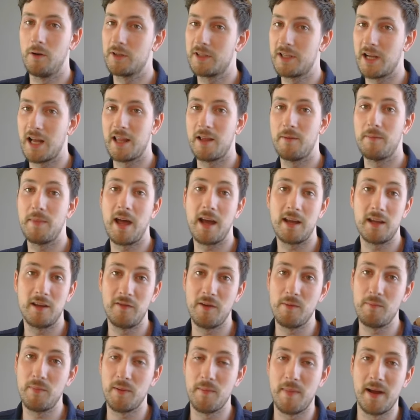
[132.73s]
Or tell them that
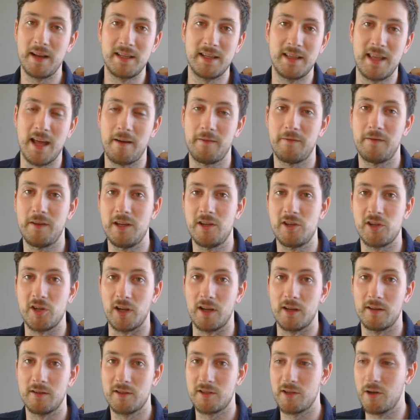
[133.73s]
you've implemented that
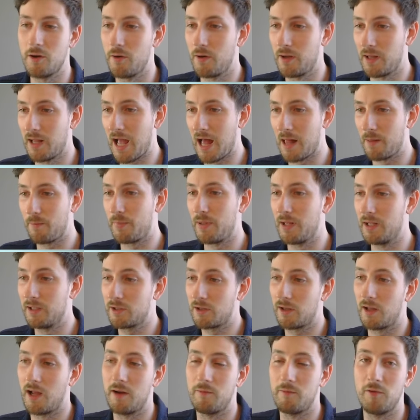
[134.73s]
feature. So it'll help
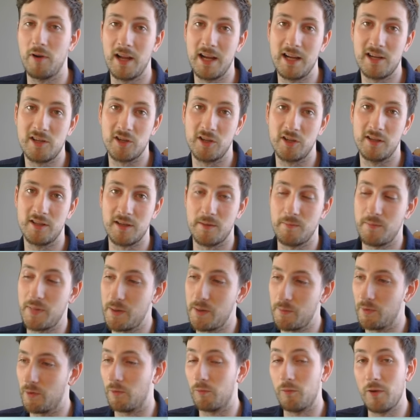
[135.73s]
build client relations and
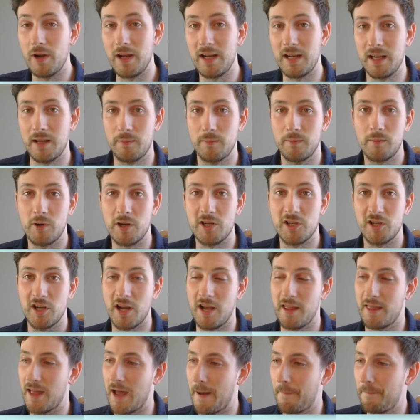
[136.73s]
people will really
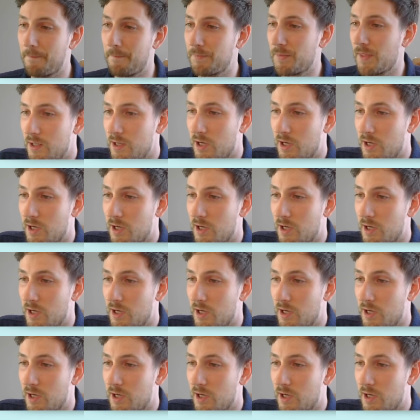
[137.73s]
appreciate that.